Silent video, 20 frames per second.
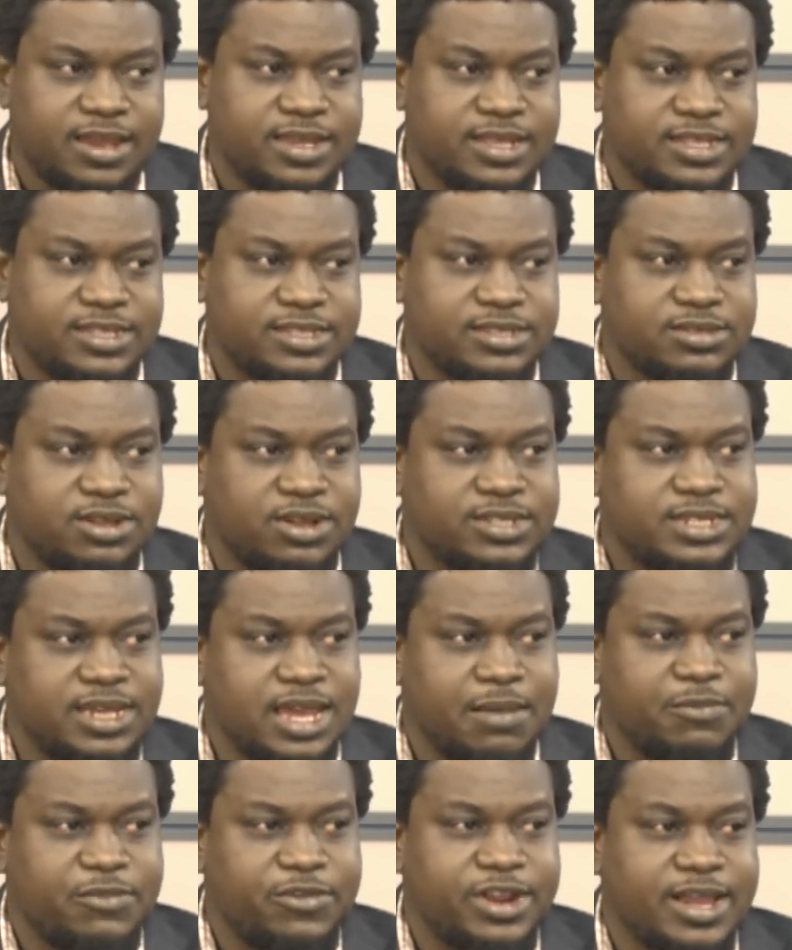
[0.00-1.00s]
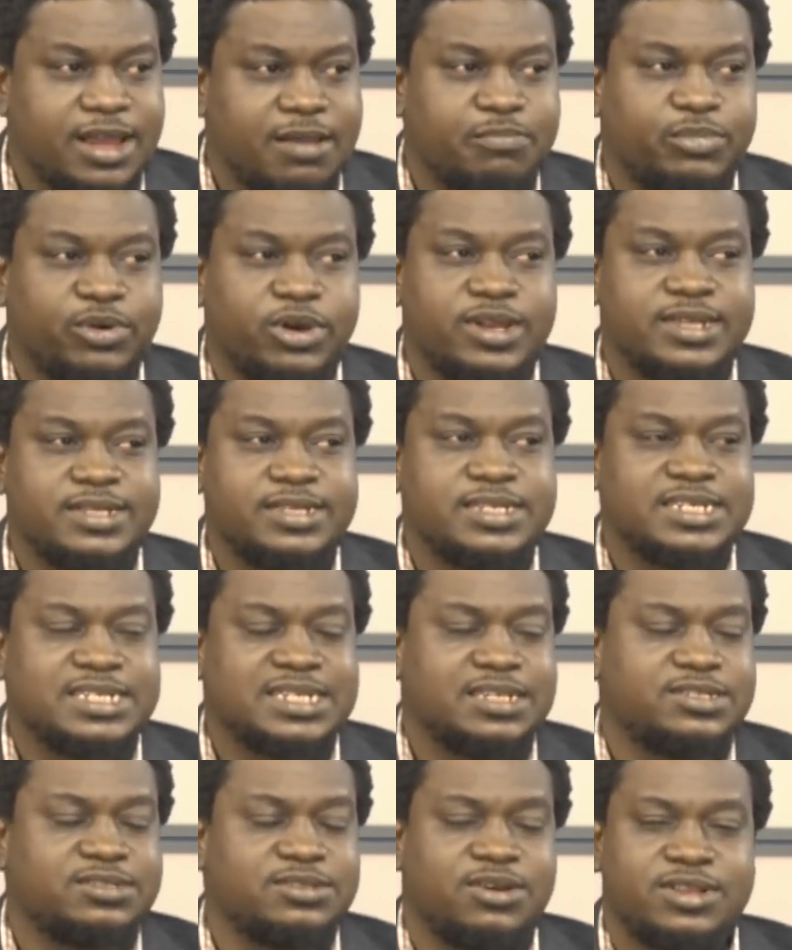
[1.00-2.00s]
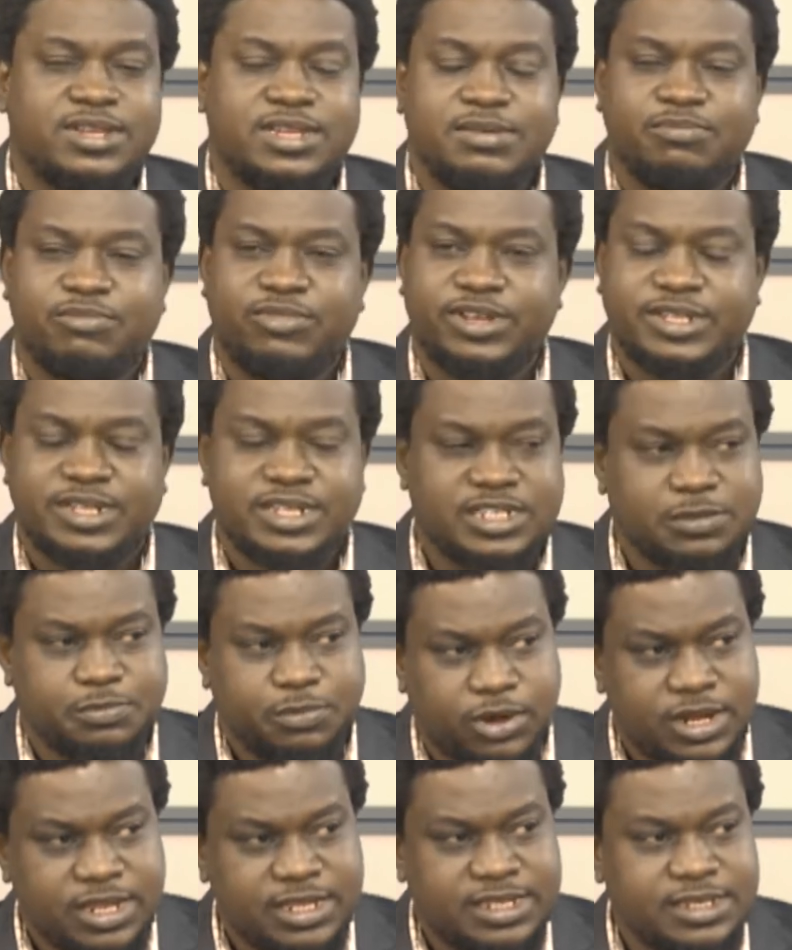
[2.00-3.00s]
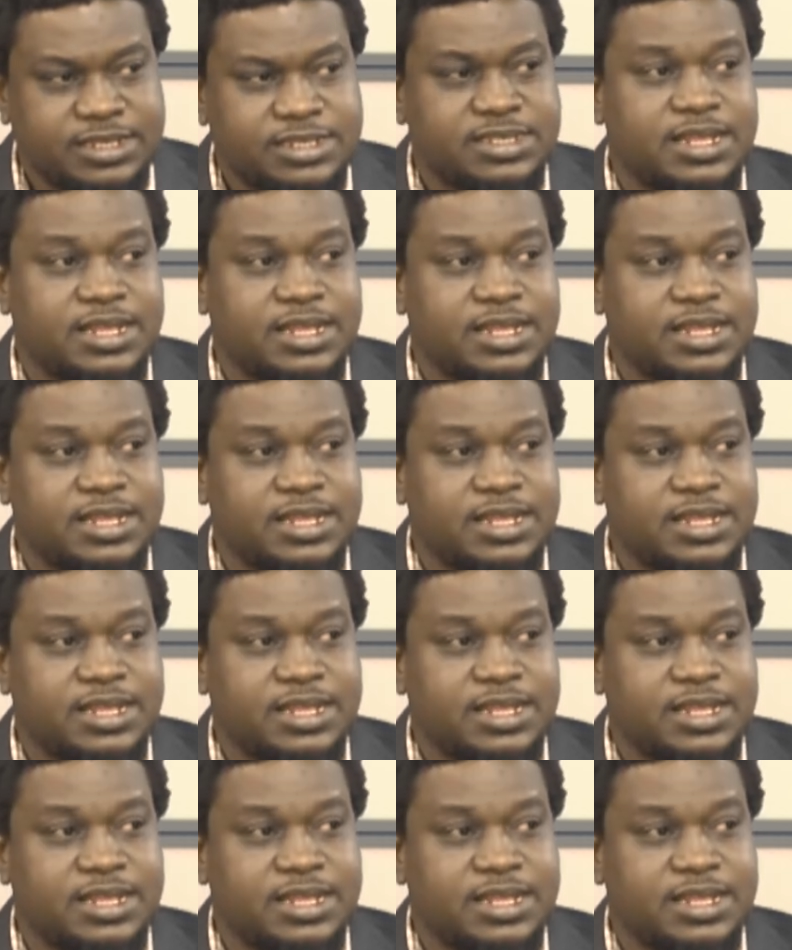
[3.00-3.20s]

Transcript: It's not the American politics. It's not the British politics.